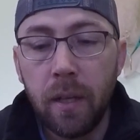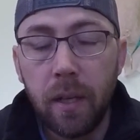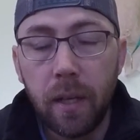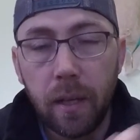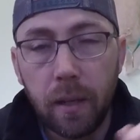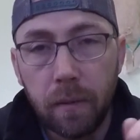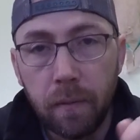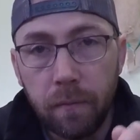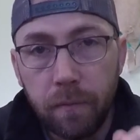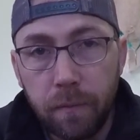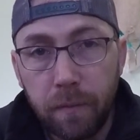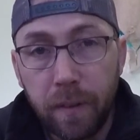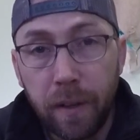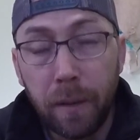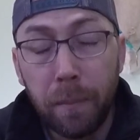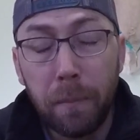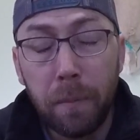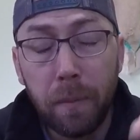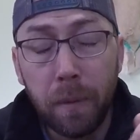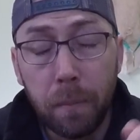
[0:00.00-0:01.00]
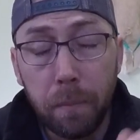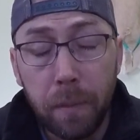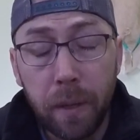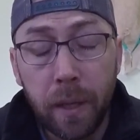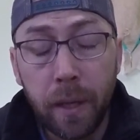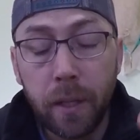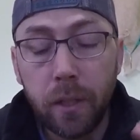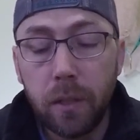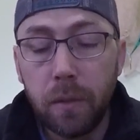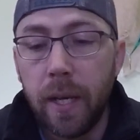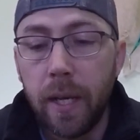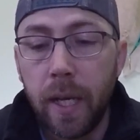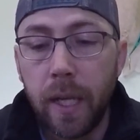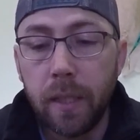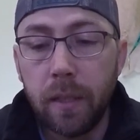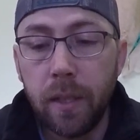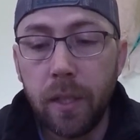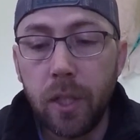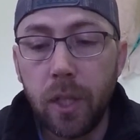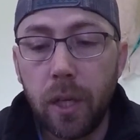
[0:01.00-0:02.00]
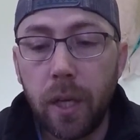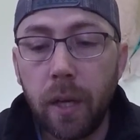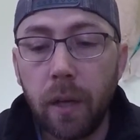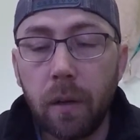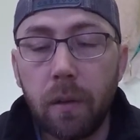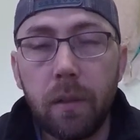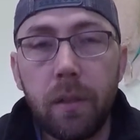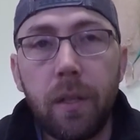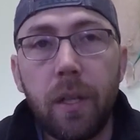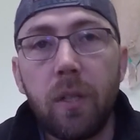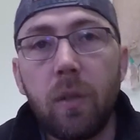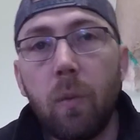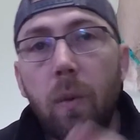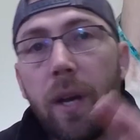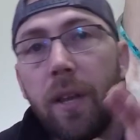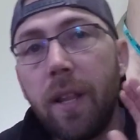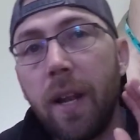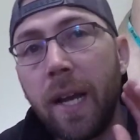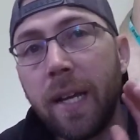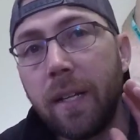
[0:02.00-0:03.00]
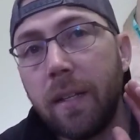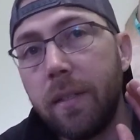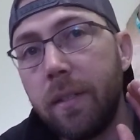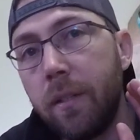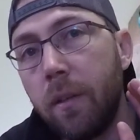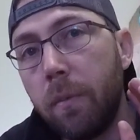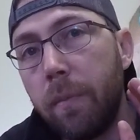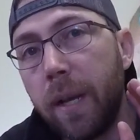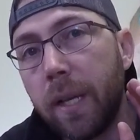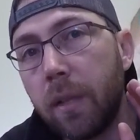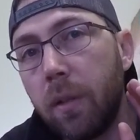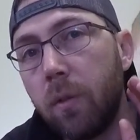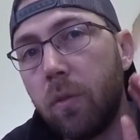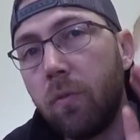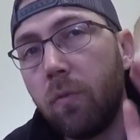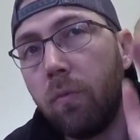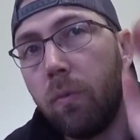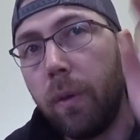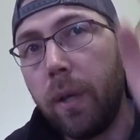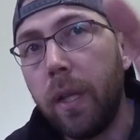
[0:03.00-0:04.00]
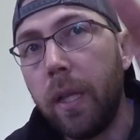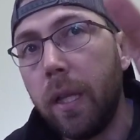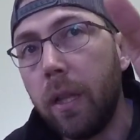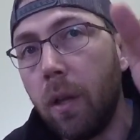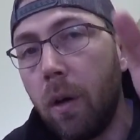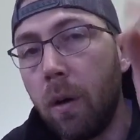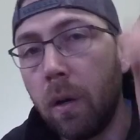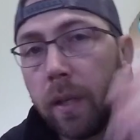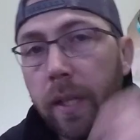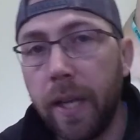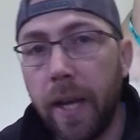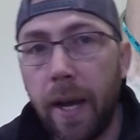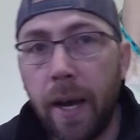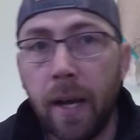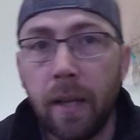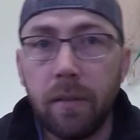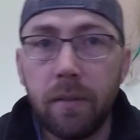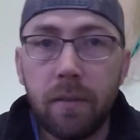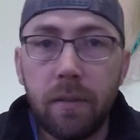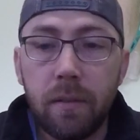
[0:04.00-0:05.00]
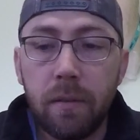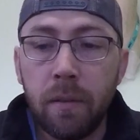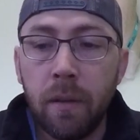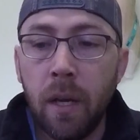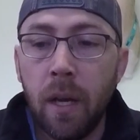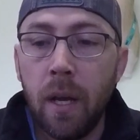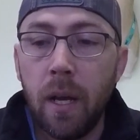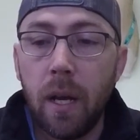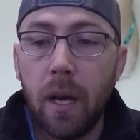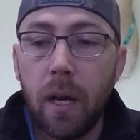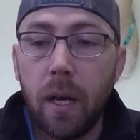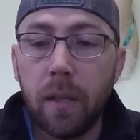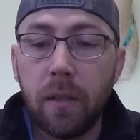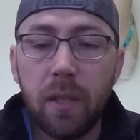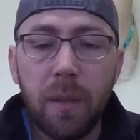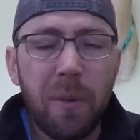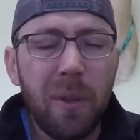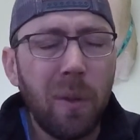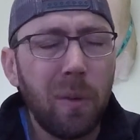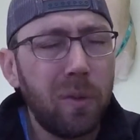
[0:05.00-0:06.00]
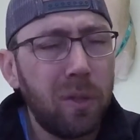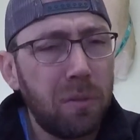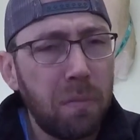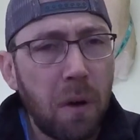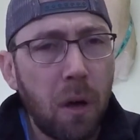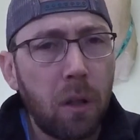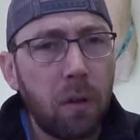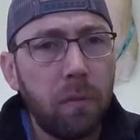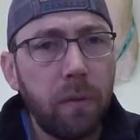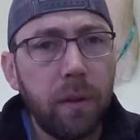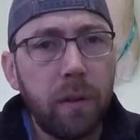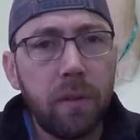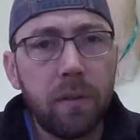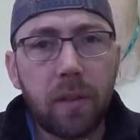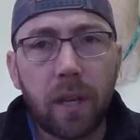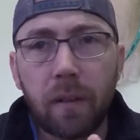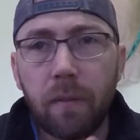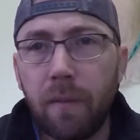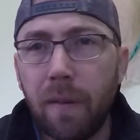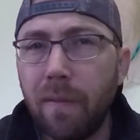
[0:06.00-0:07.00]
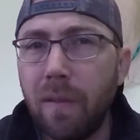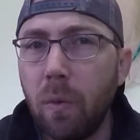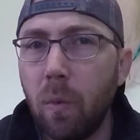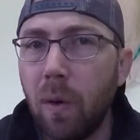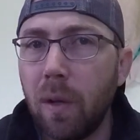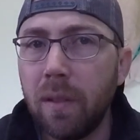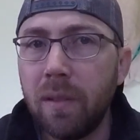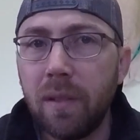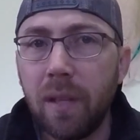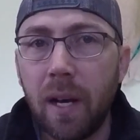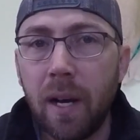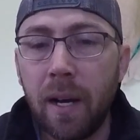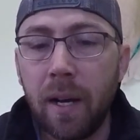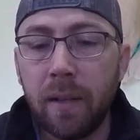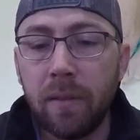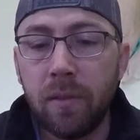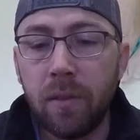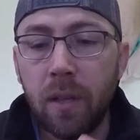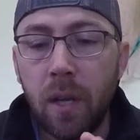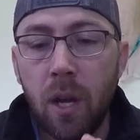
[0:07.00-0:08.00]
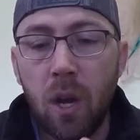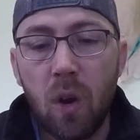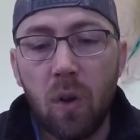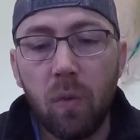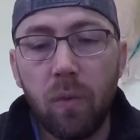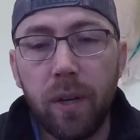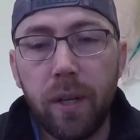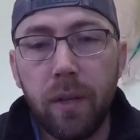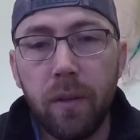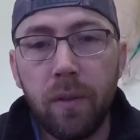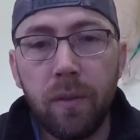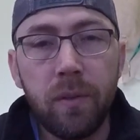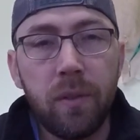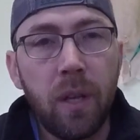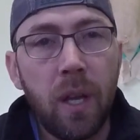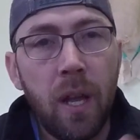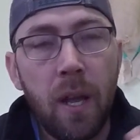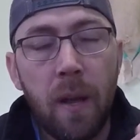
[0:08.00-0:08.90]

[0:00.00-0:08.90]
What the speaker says: and flip and pitch. It's engineered in such a way that I can still make those really long casts. Some of those smaller reels, like 51 size reels,